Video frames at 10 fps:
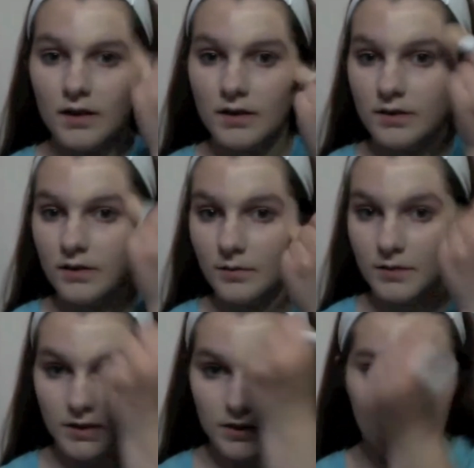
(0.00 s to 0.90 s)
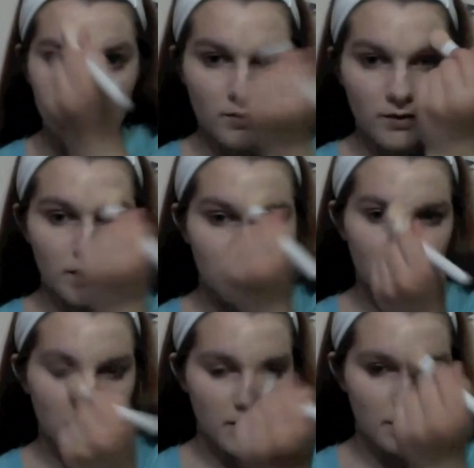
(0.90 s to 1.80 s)
So I'm just going
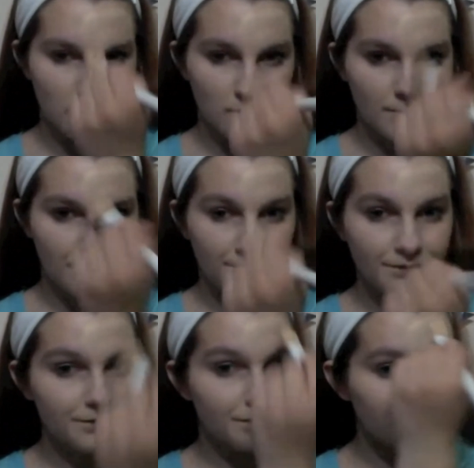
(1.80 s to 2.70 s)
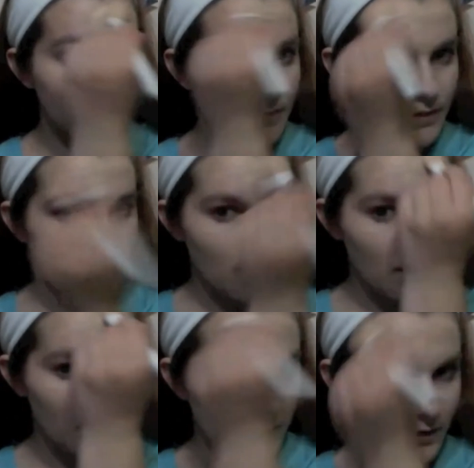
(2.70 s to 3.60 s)
to
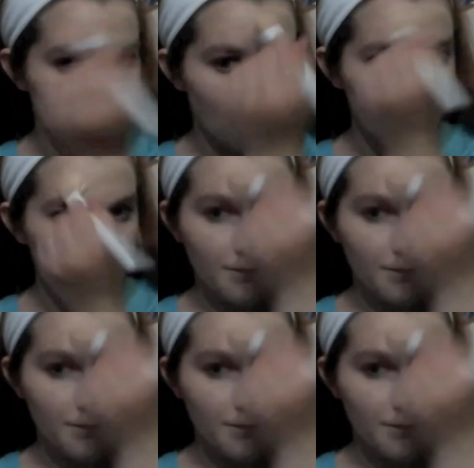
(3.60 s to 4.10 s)
keep doing that.